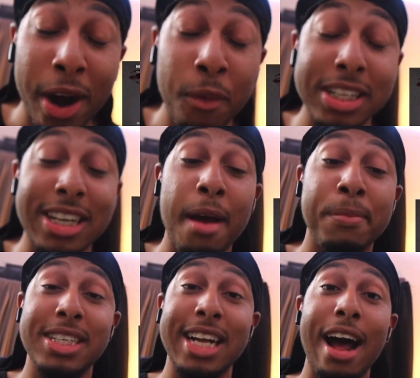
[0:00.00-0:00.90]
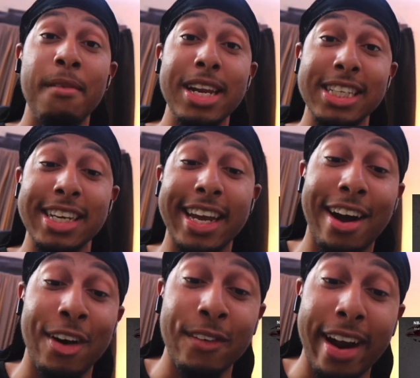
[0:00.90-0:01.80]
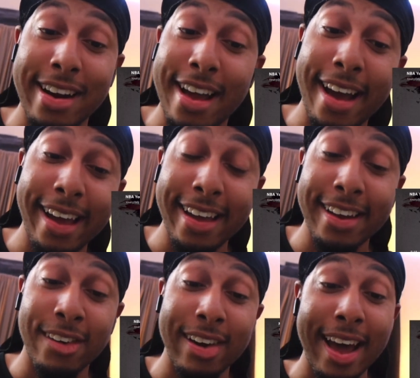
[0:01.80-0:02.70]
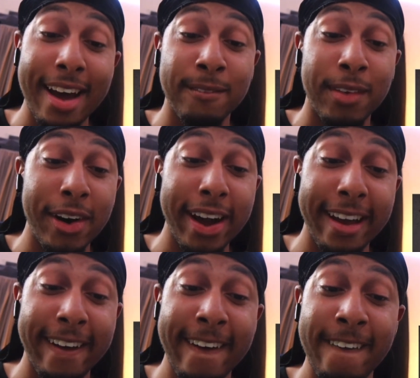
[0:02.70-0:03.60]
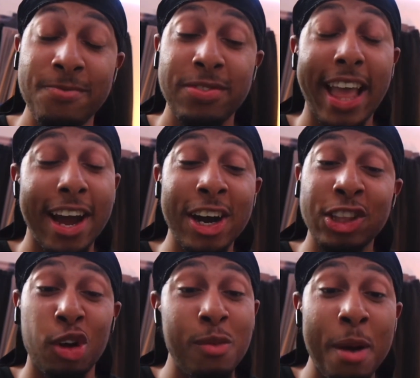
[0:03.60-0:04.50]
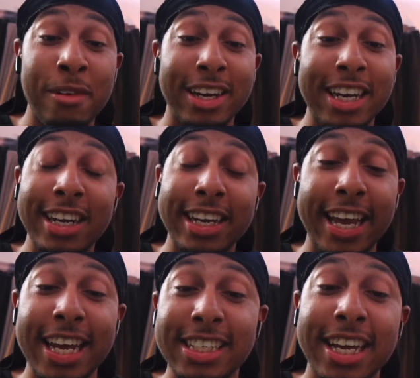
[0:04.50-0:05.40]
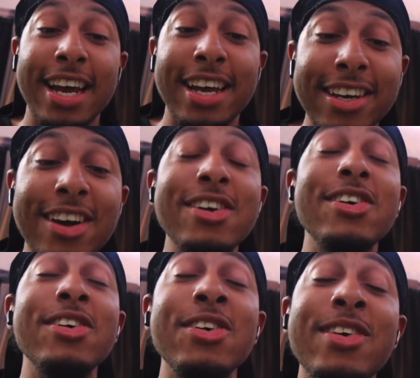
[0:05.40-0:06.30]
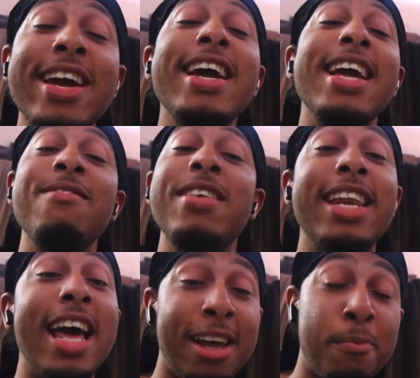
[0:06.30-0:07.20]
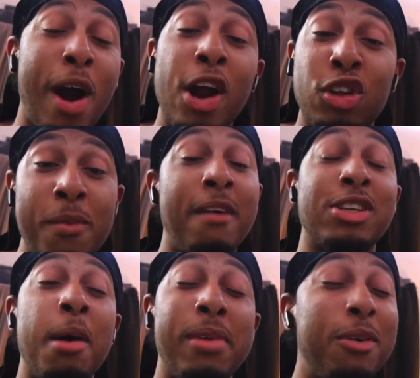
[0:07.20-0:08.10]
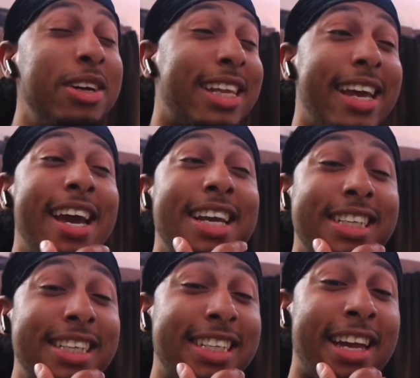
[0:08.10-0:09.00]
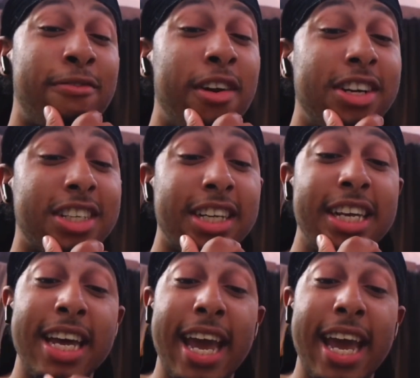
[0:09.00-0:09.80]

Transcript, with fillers: boy, what type of time is this nigga on right now? I ain't gonna lie, boy that hook threw me up on the little kids. Don't Ray, me, that little part threw me off. So I'm like, what the hell is this at first?